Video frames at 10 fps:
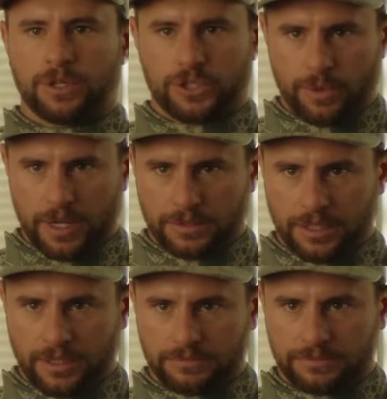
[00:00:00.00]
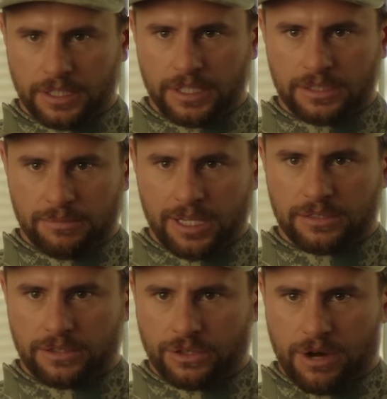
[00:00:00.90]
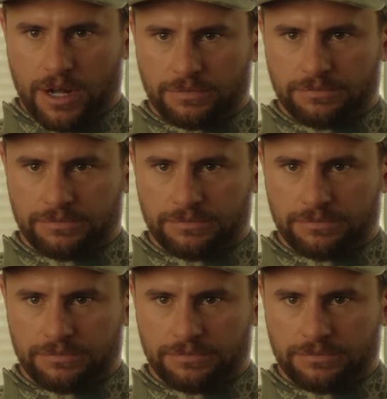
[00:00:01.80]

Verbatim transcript: he does know the opening went bad,